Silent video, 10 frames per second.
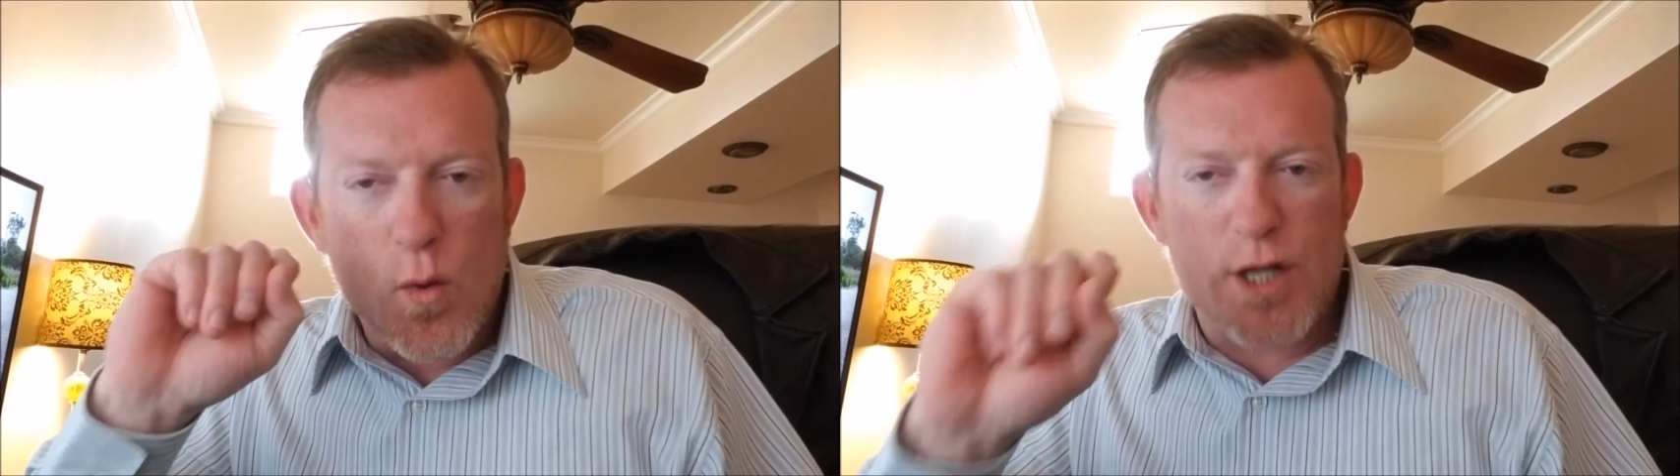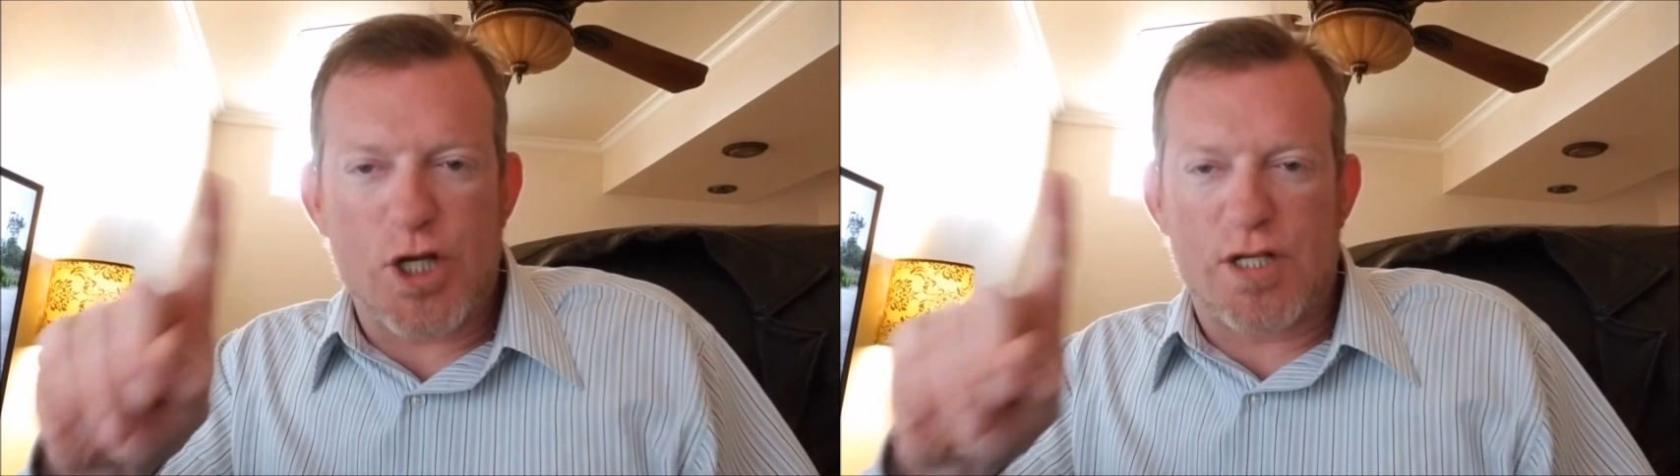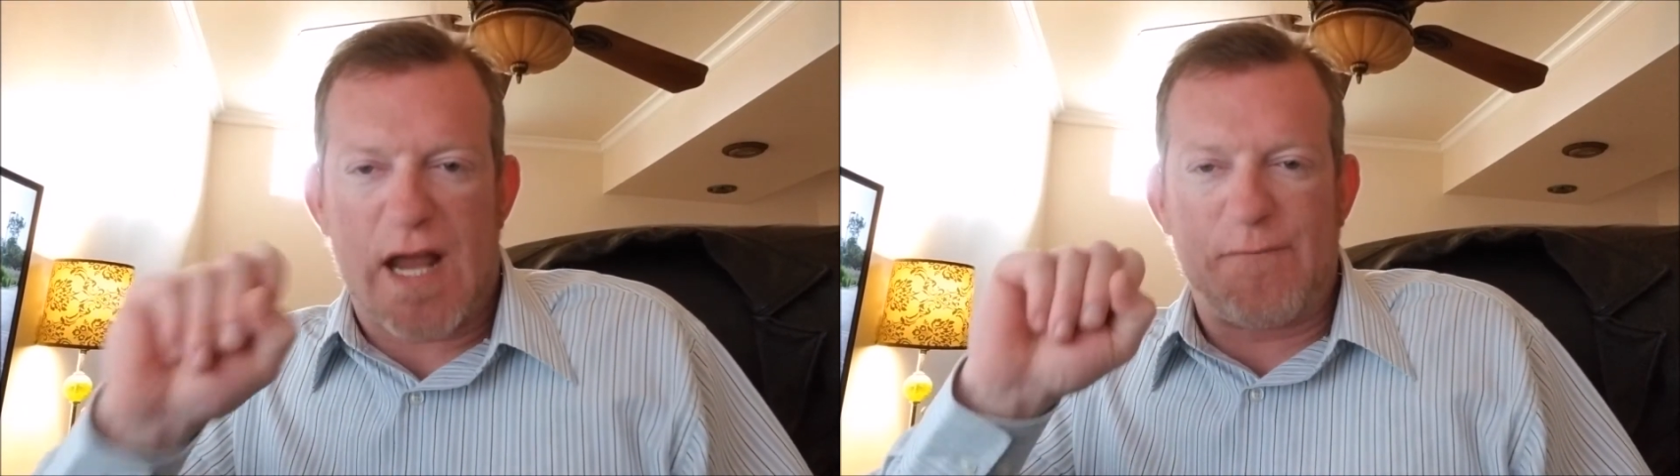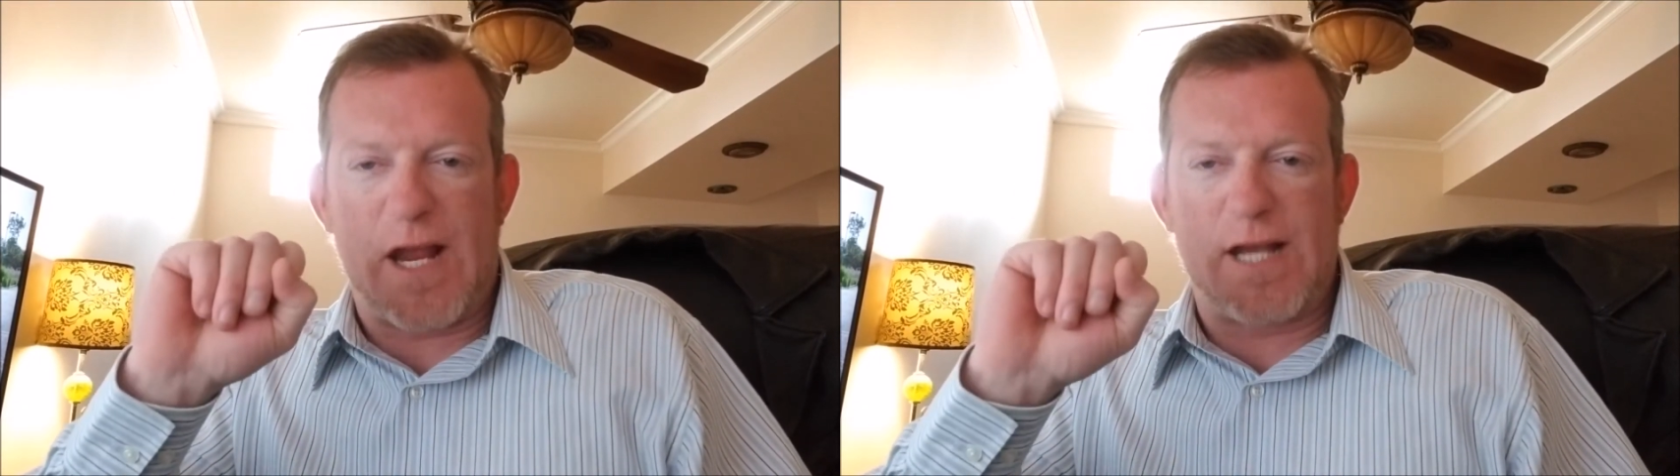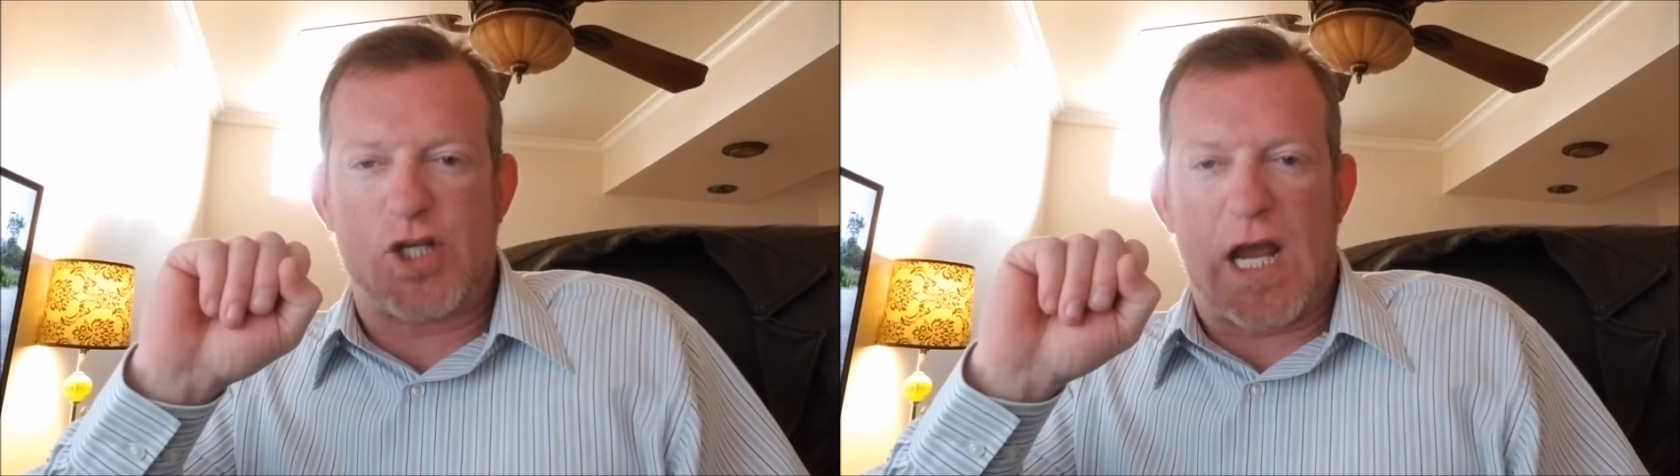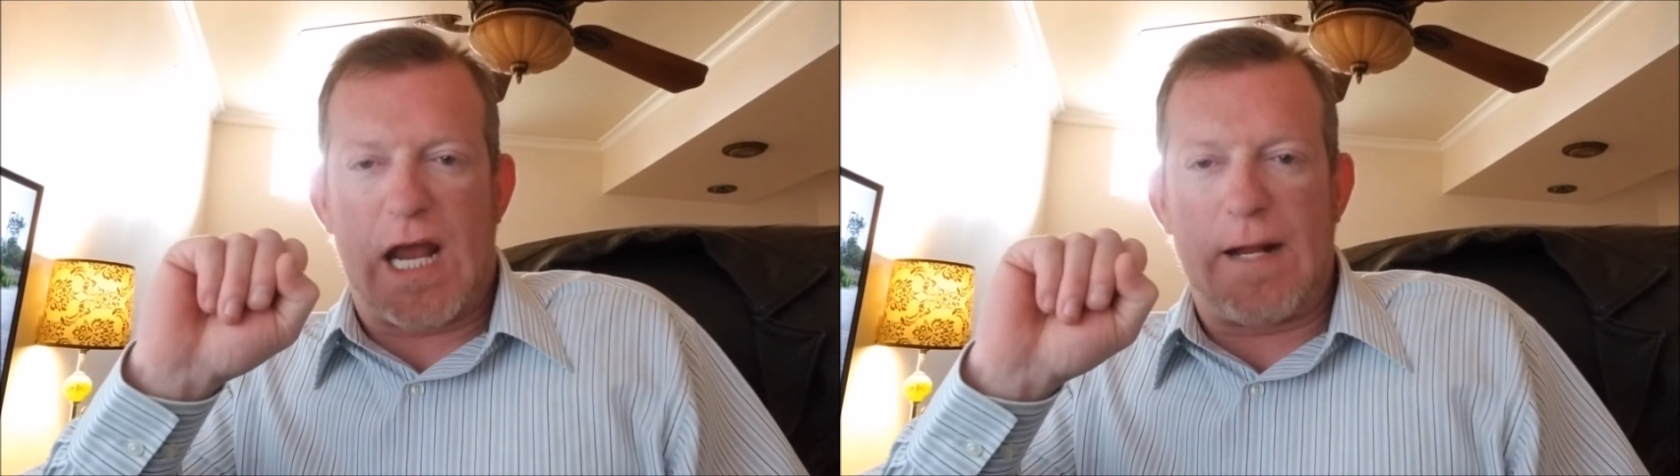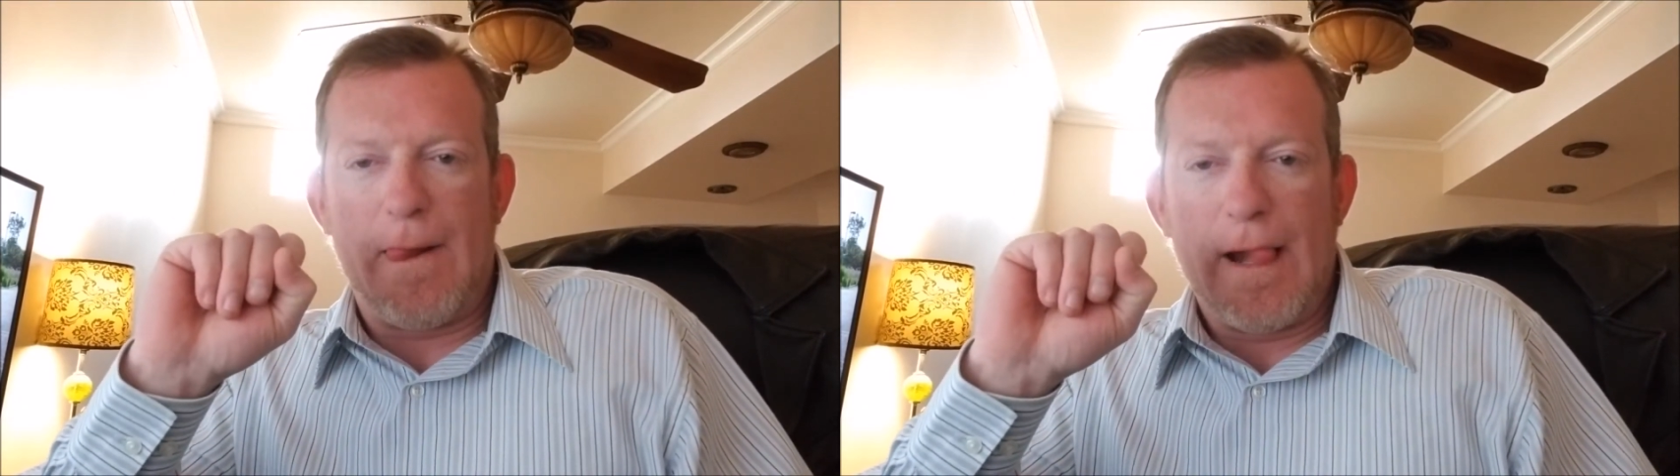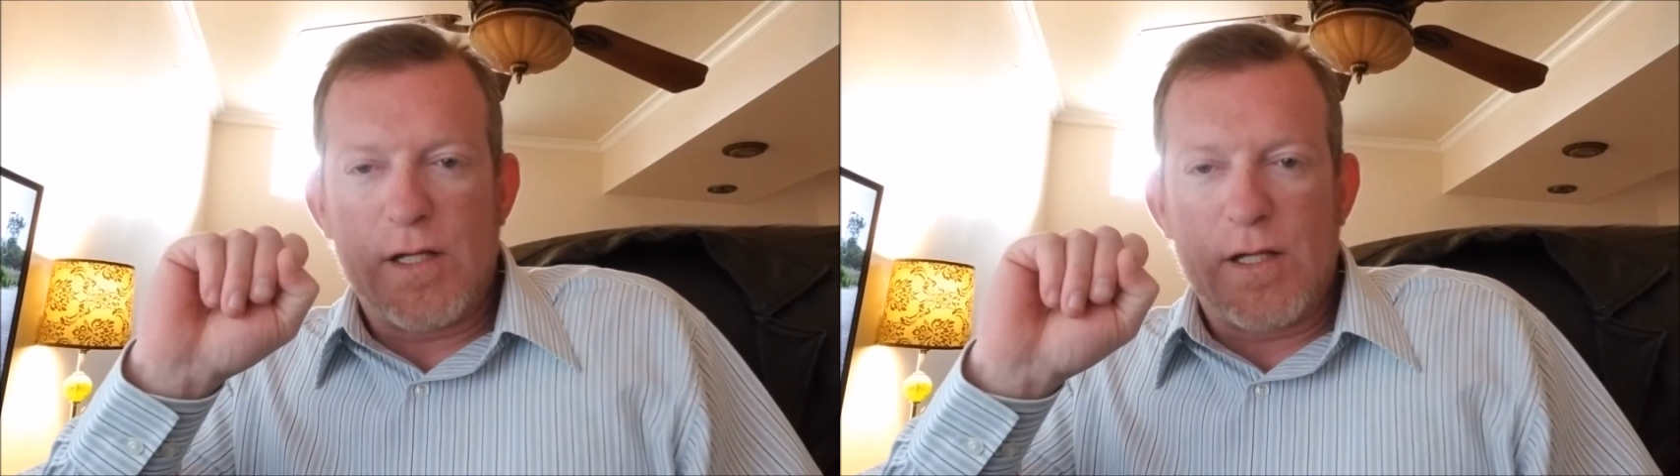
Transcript: which is FHA,